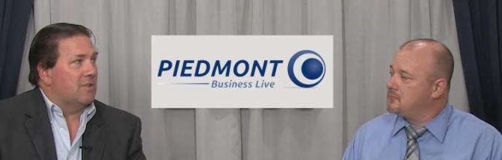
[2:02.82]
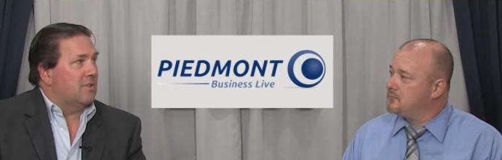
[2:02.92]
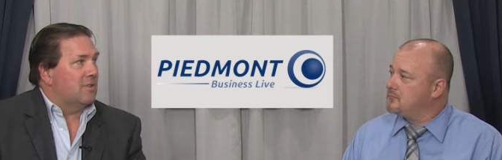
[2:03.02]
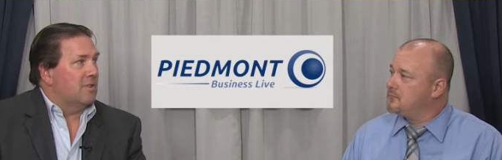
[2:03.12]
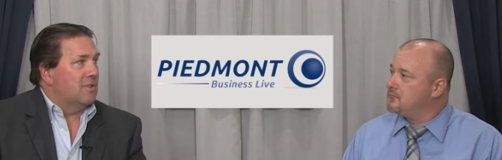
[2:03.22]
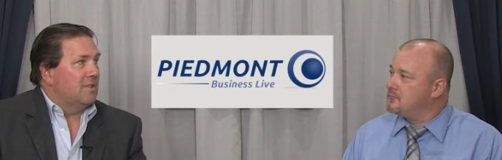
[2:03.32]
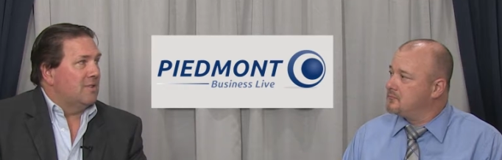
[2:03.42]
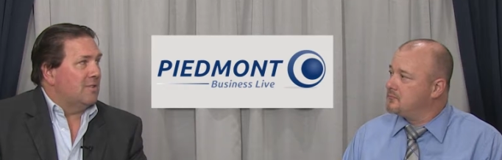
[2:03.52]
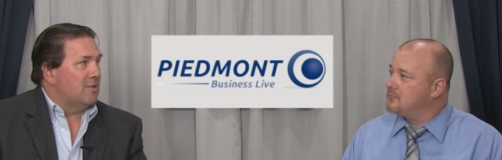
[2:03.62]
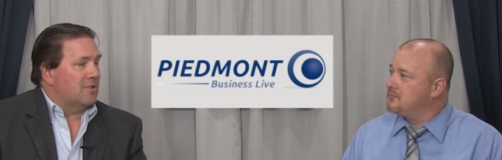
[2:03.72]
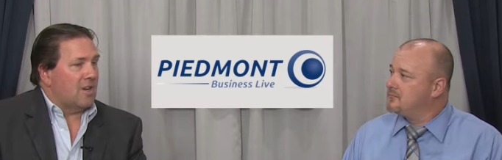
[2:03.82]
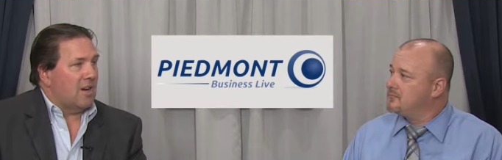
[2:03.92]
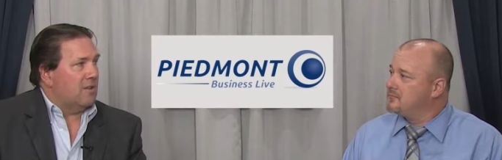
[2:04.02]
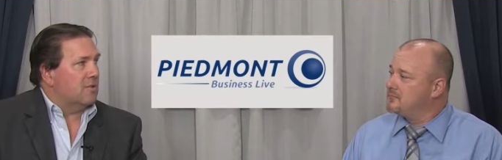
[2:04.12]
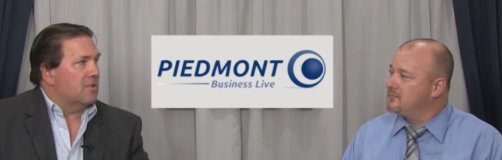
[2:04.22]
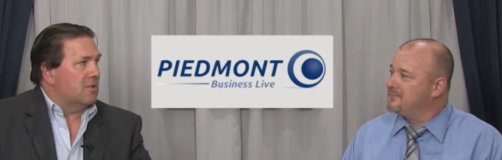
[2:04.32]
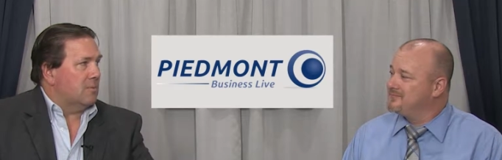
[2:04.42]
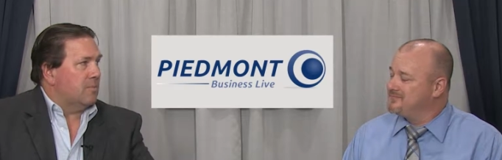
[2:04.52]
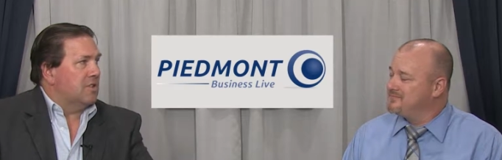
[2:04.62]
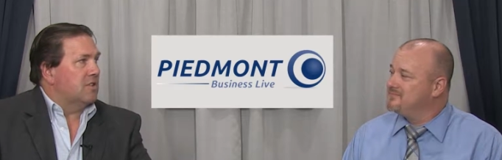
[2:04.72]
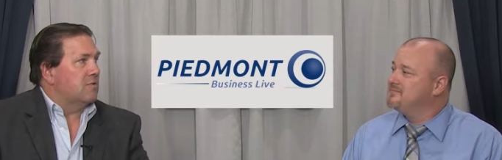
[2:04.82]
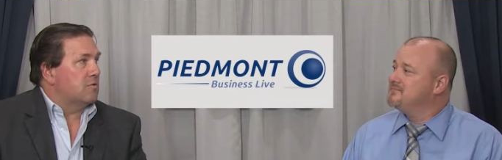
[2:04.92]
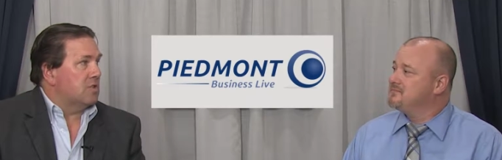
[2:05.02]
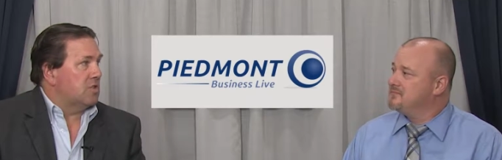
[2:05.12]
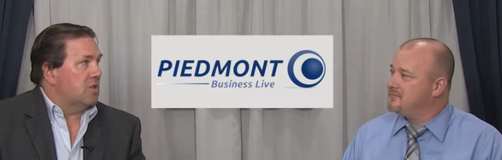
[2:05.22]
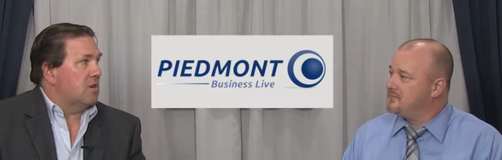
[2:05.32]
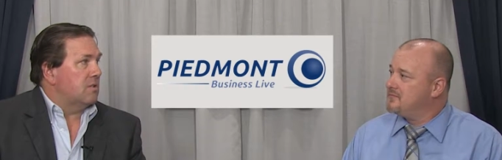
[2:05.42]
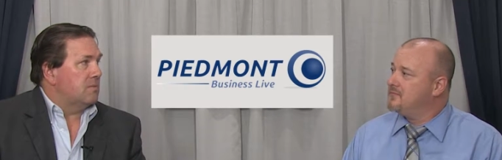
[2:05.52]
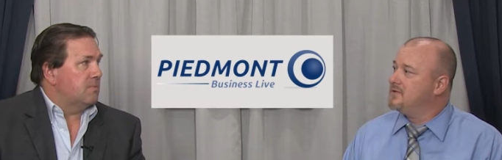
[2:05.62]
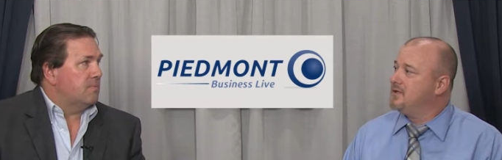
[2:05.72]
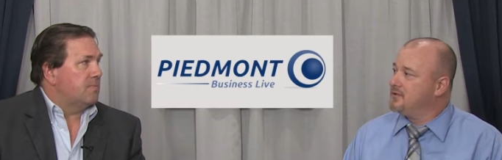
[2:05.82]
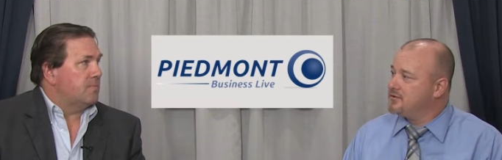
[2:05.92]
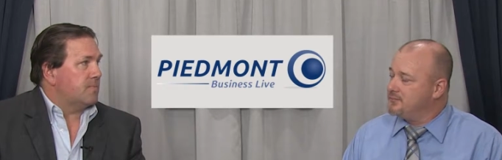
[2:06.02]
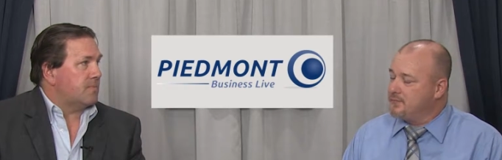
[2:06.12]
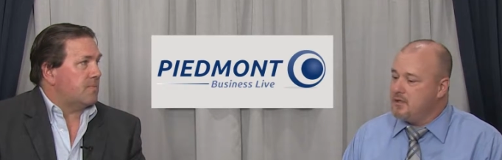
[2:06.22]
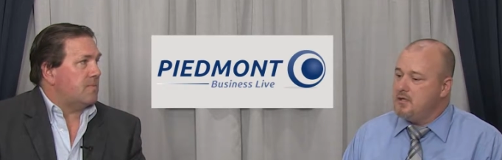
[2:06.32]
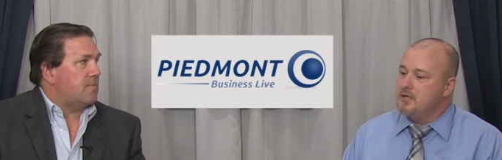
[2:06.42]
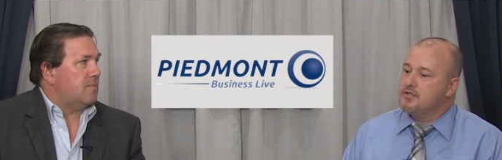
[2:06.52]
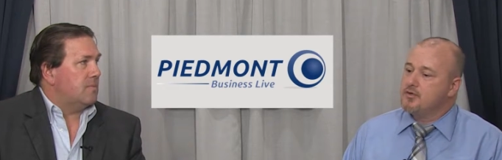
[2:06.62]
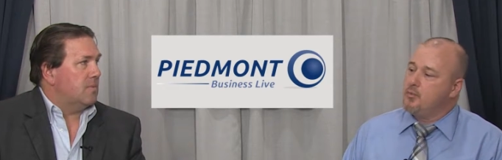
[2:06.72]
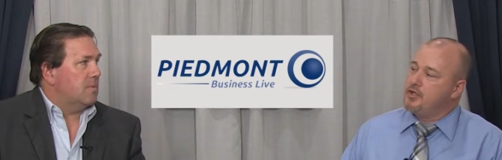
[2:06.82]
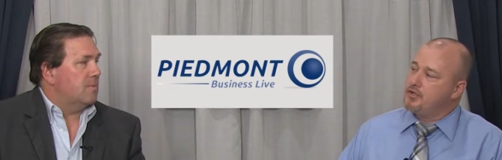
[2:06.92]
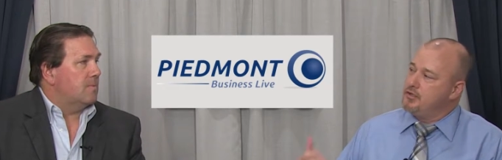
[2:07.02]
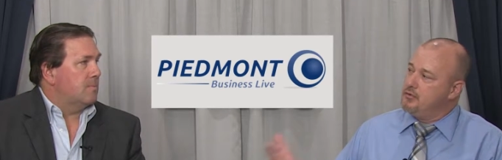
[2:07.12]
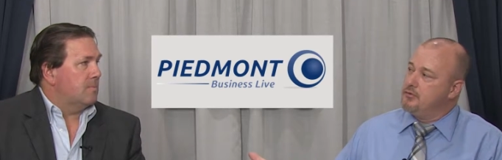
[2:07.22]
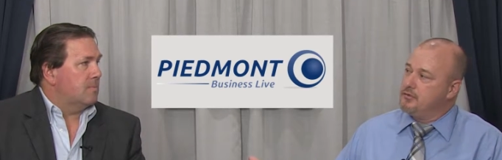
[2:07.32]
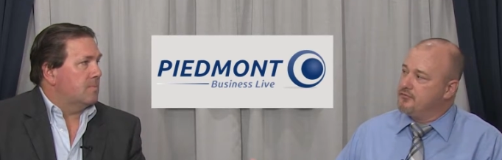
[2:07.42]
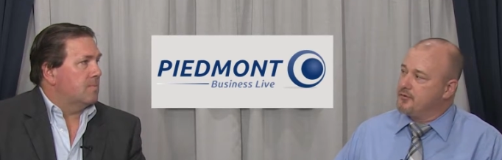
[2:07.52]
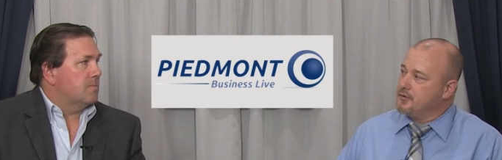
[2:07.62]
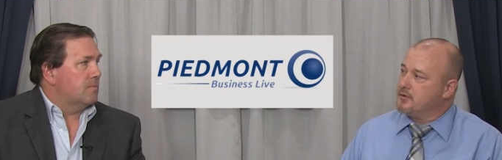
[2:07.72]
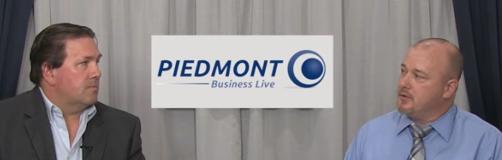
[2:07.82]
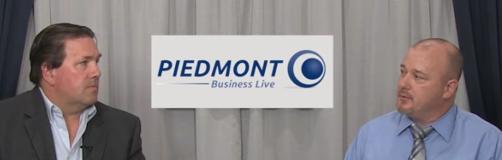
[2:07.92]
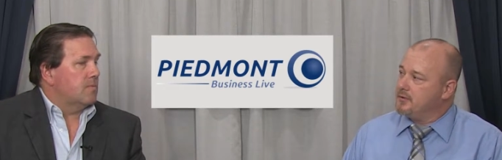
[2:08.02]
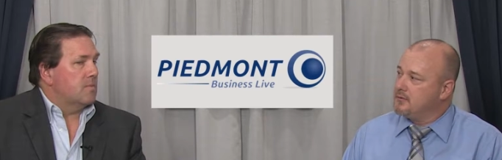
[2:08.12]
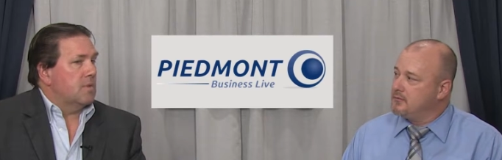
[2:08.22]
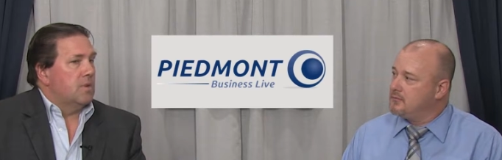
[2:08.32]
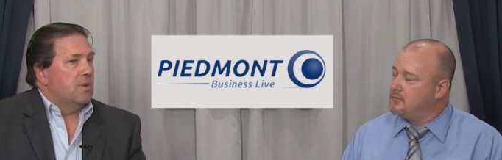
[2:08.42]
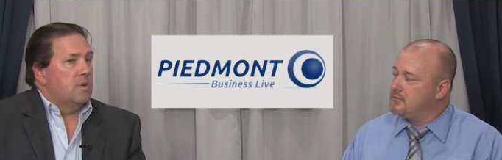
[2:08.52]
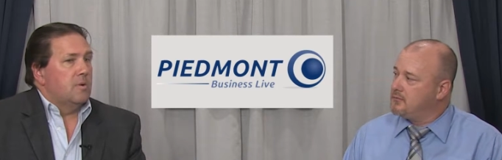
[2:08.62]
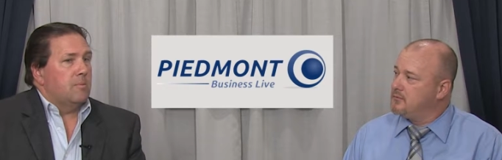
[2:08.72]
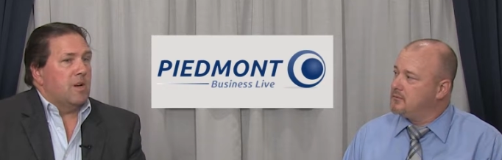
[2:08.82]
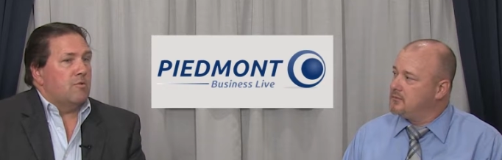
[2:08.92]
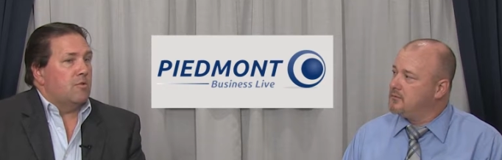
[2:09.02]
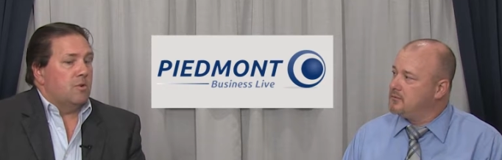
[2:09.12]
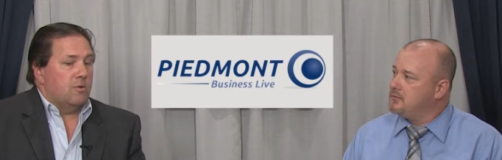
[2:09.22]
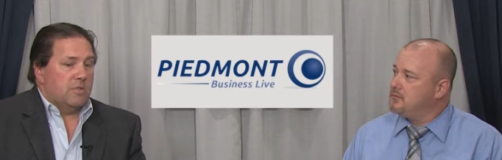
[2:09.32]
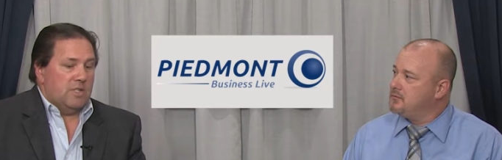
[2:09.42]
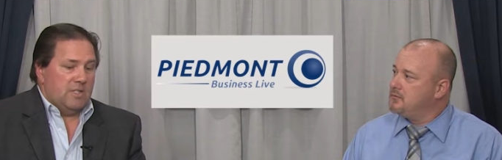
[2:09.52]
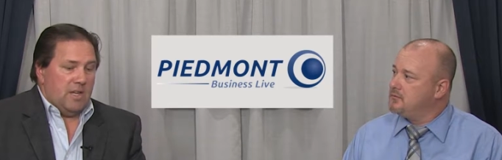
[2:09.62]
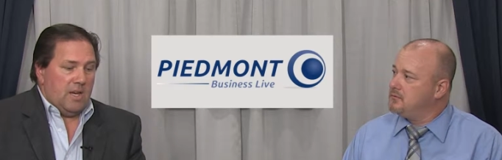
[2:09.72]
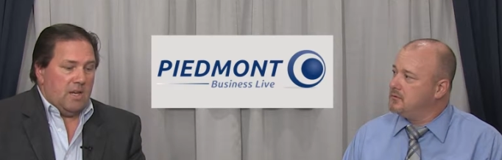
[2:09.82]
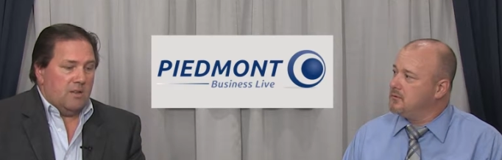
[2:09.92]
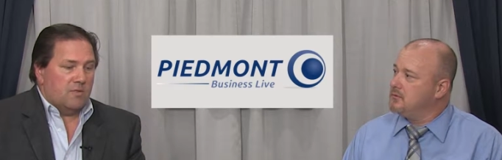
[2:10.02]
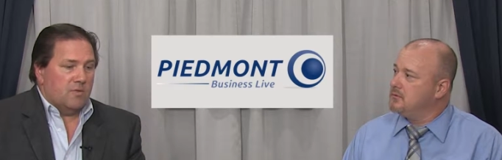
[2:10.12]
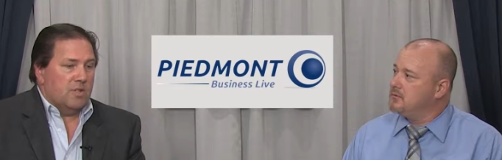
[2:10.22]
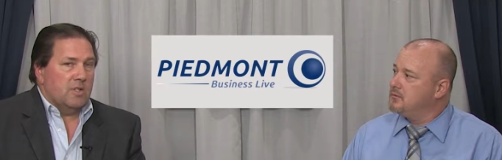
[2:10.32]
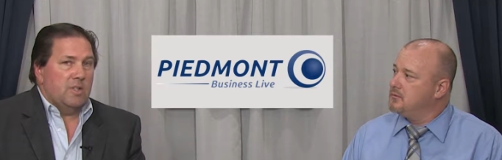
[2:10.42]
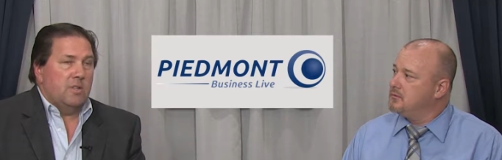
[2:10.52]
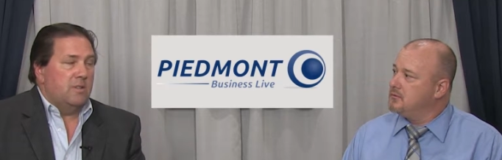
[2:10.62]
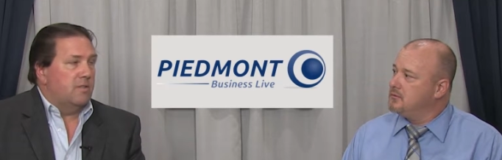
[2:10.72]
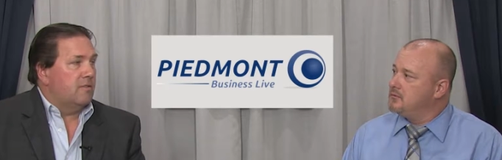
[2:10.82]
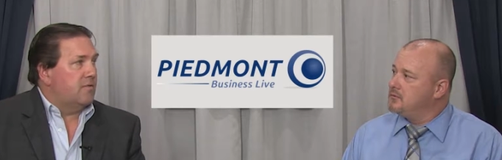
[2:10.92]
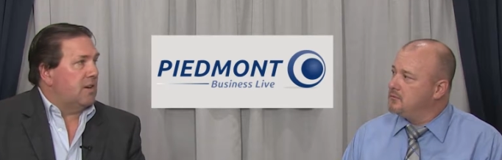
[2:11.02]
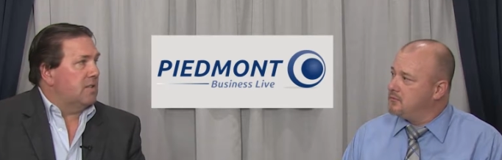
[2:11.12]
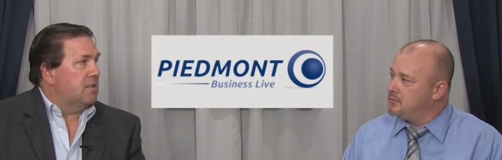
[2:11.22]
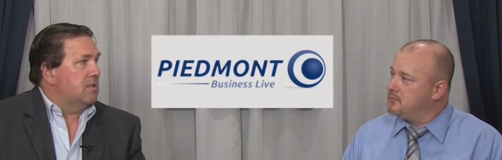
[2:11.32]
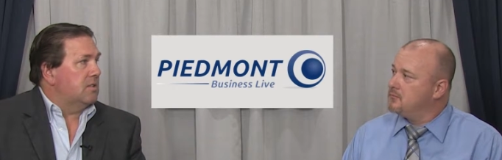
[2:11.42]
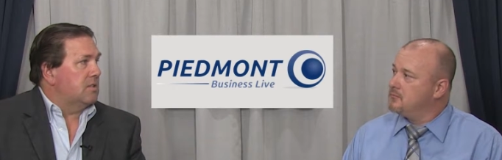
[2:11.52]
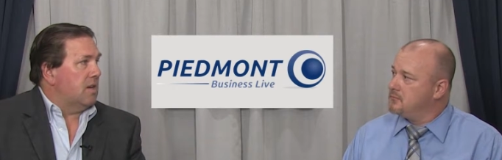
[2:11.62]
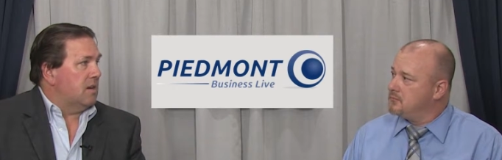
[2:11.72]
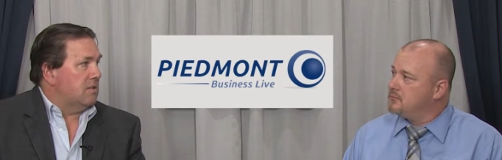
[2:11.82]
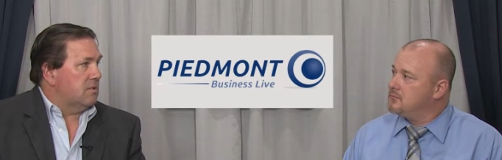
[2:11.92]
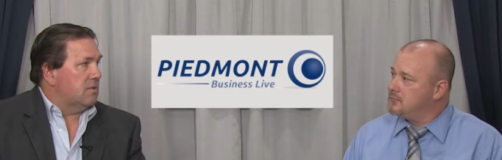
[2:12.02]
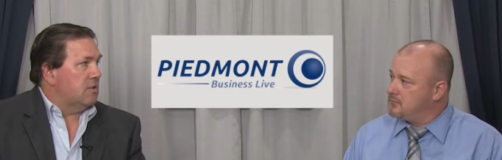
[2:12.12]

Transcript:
Speaker 1: their, their entire company doesn't really shine. Gotcha.
Speaker 2: So what do you do for your company?
Speaker 1: My role today is really finding the talent in the